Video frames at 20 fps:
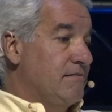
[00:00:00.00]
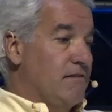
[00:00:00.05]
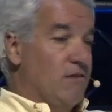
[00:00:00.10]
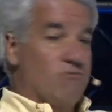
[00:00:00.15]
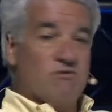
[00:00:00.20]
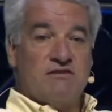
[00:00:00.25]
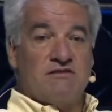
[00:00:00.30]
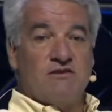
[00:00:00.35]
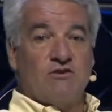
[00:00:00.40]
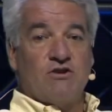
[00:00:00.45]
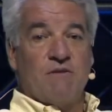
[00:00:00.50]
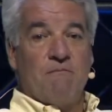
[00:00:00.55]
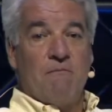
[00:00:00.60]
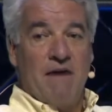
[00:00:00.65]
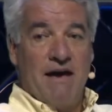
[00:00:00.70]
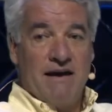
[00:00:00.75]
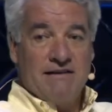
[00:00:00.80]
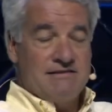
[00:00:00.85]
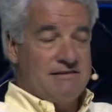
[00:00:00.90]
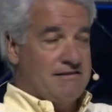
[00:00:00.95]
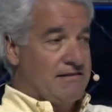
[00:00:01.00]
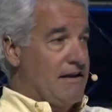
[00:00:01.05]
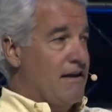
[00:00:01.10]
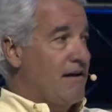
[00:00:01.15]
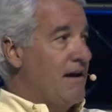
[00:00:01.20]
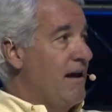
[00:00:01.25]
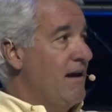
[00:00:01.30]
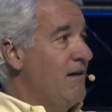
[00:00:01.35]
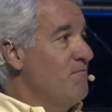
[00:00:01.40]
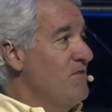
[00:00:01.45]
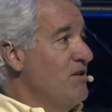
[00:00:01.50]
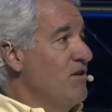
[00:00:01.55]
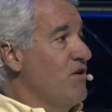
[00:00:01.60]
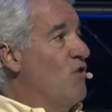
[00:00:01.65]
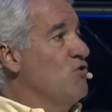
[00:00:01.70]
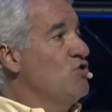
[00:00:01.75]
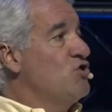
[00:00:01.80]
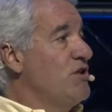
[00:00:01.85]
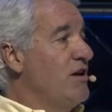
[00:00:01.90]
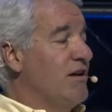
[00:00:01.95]
it was such a mess, and I
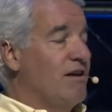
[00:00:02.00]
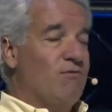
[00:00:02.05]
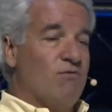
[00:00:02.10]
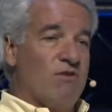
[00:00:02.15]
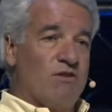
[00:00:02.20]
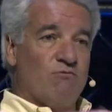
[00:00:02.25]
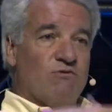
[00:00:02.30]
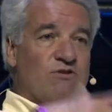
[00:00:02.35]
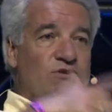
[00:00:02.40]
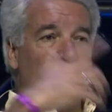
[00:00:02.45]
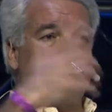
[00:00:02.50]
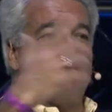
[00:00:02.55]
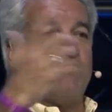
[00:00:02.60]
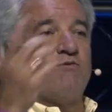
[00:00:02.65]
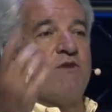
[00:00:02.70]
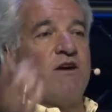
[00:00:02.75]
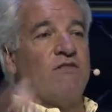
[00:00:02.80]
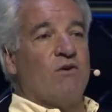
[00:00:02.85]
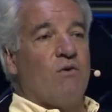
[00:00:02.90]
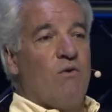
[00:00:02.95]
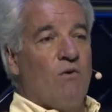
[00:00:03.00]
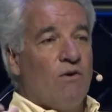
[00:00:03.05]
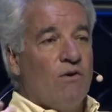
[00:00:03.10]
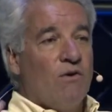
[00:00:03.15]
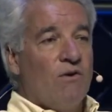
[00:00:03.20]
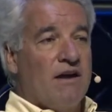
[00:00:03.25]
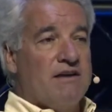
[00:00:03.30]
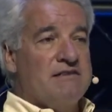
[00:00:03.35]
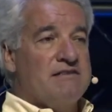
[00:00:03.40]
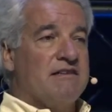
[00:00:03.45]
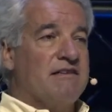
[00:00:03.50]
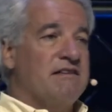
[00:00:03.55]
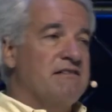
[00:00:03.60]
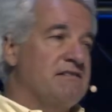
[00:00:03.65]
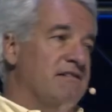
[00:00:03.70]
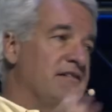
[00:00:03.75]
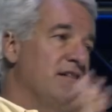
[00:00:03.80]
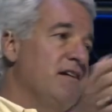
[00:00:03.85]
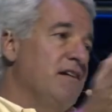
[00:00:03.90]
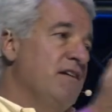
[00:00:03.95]
negotiated with a resort around the corner, and I said,
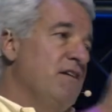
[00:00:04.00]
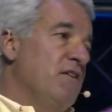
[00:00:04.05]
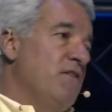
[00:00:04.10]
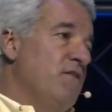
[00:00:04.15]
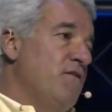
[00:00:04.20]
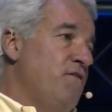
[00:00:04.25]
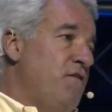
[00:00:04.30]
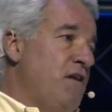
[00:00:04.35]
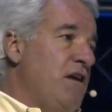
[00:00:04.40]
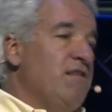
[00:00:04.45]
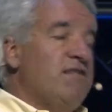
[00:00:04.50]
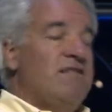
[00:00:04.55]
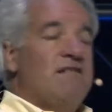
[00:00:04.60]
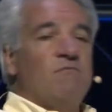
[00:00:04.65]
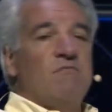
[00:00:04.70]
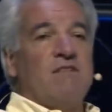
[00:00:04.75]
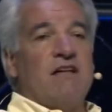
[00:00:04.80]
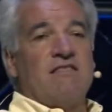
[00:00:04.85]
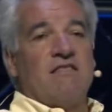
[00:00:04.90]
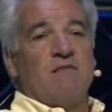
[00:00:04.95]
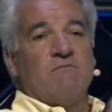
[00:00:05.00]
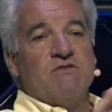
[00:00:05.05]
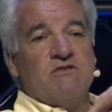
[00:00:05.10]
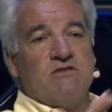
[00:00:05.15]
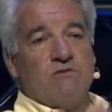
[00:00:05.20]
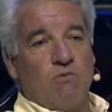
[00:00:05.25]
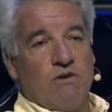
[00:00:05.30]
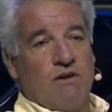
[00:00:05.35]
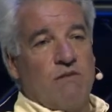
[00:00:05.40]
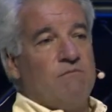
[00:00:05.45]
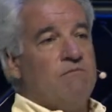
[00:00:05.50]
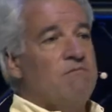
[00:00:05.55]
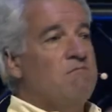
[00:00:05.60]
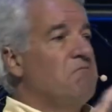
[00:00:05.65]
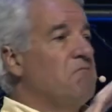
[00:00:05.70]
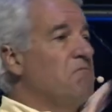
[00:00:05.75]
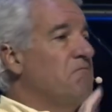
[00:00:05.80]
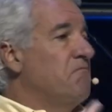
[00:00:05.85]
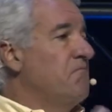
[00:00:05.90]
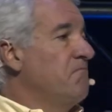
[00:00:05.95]
listen, feed them, let them
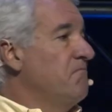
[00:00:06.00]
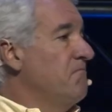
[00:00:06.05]
swim,